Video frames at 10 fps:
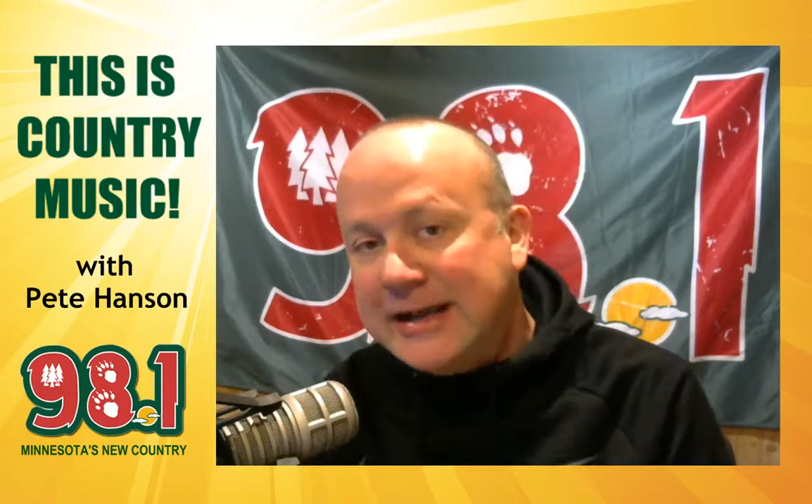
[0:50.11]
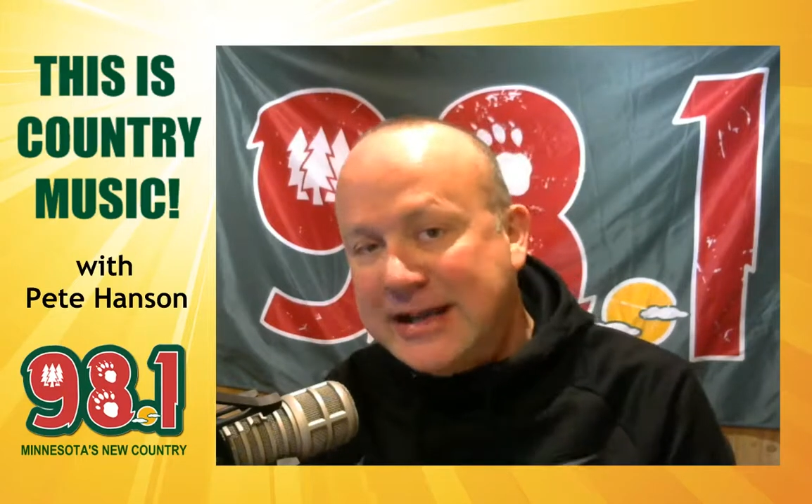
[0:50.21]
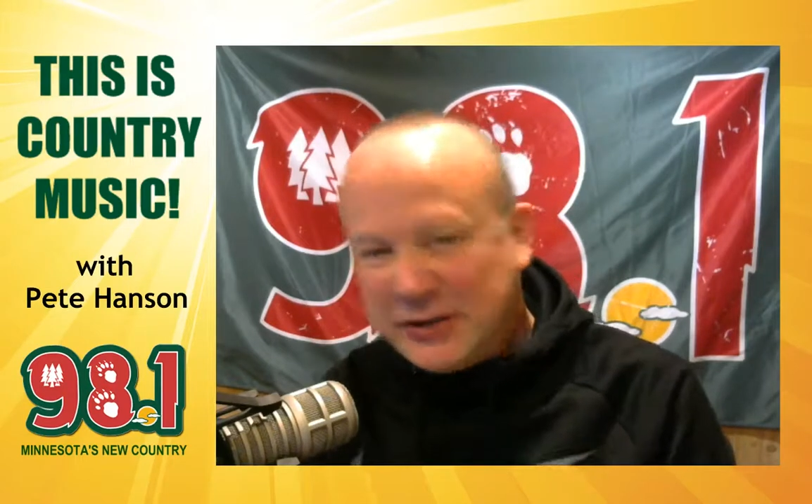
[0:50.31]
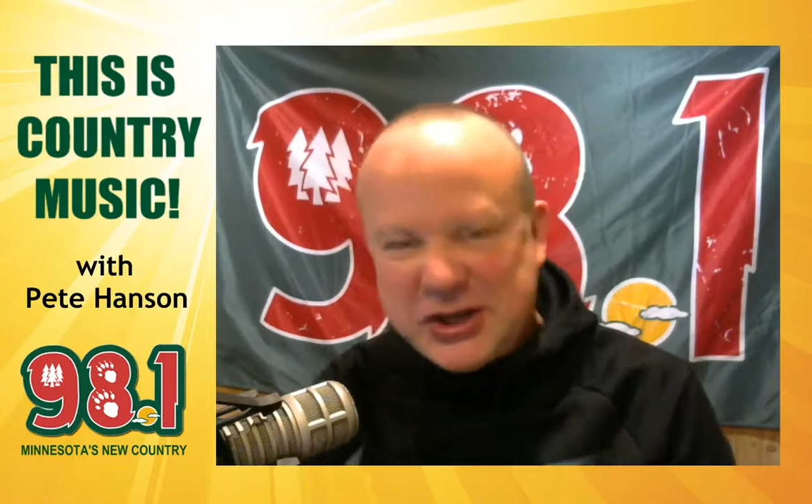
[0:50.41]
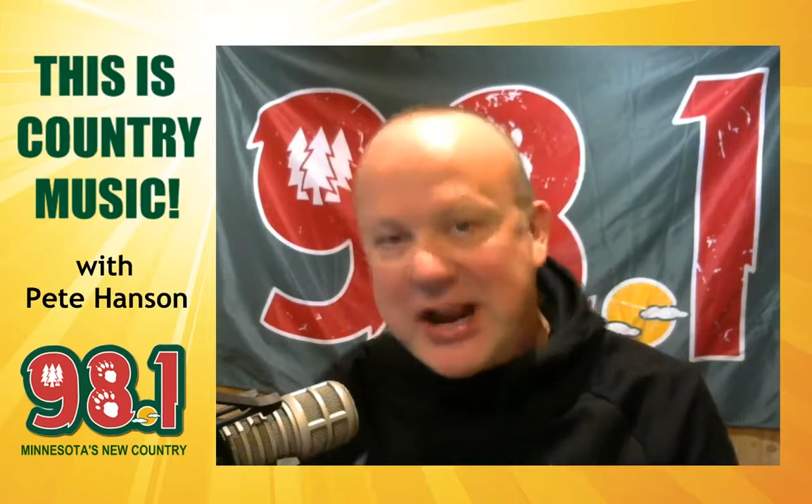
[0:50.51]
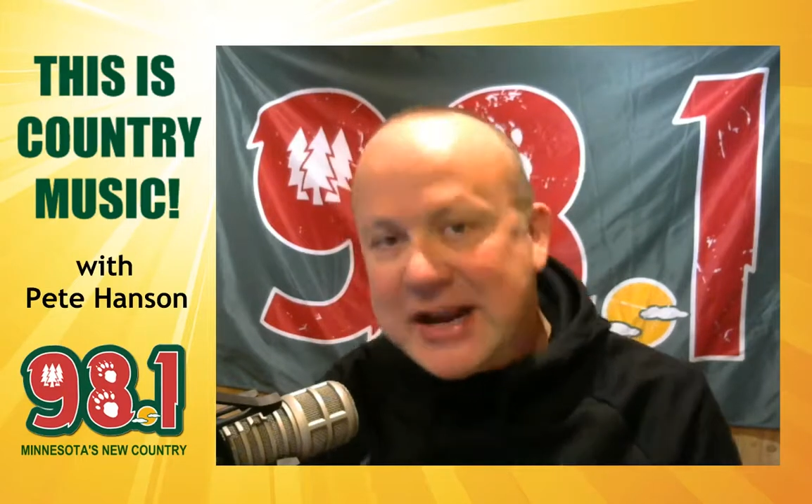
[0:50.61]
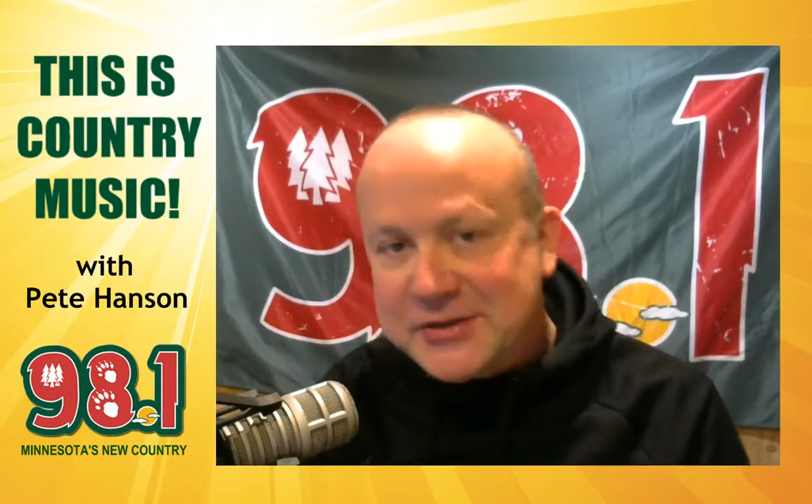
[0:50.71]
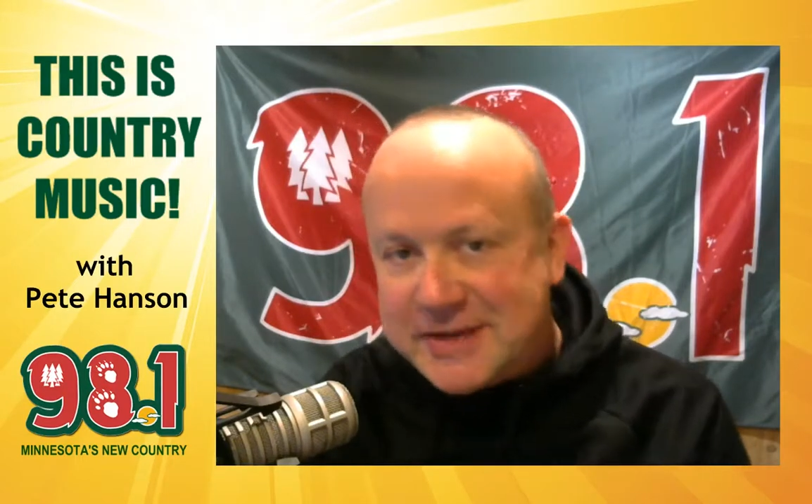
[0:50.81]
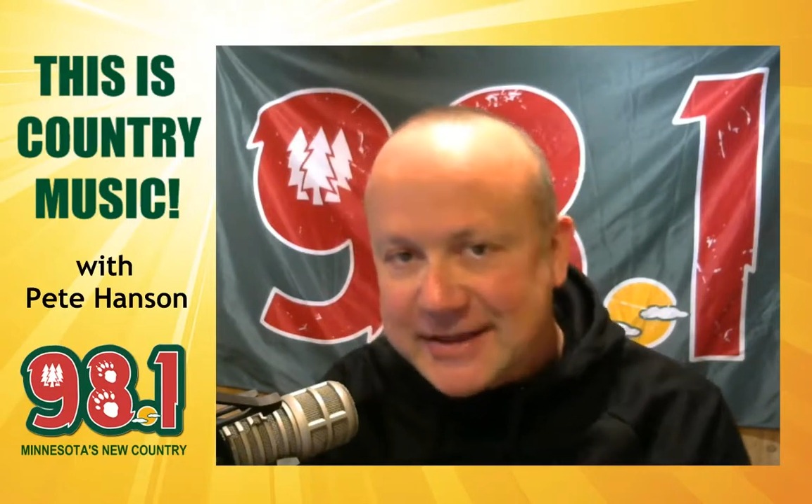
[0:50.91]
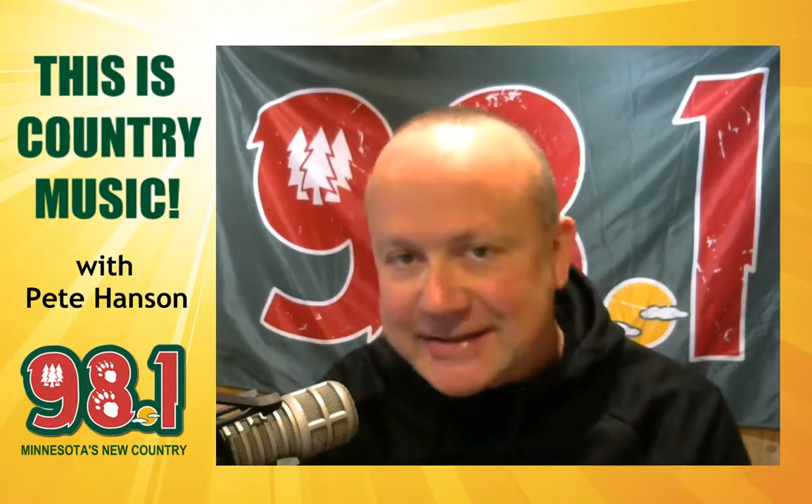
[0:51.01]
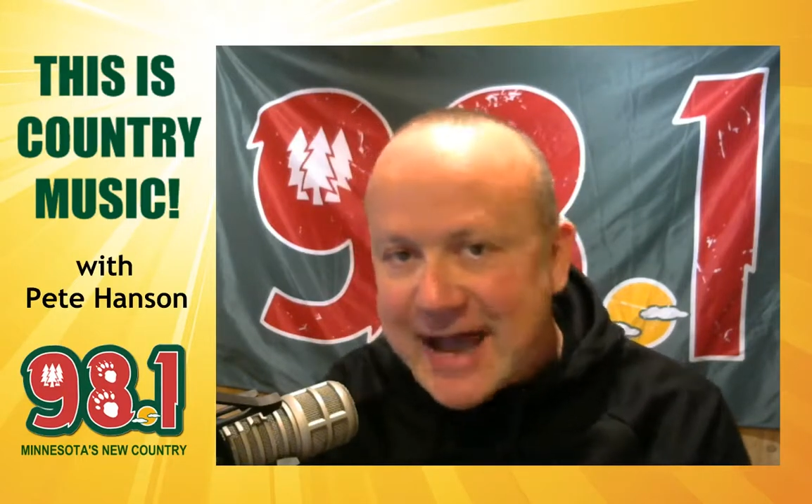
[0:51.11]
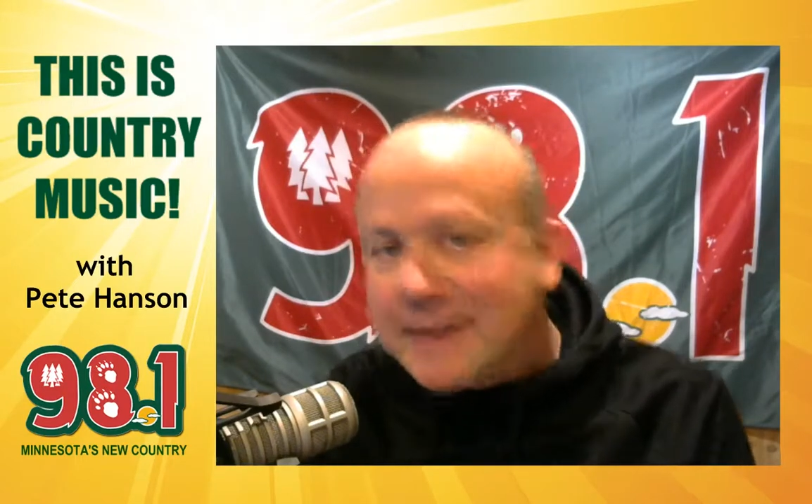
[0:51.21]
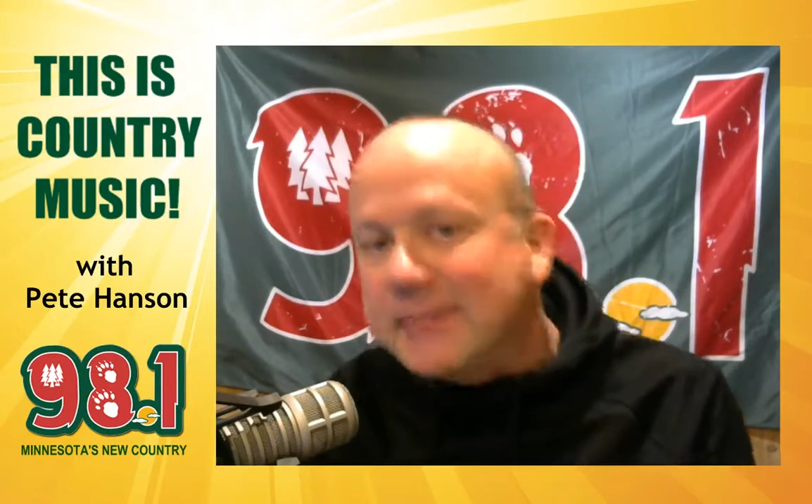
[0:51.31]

the changes online at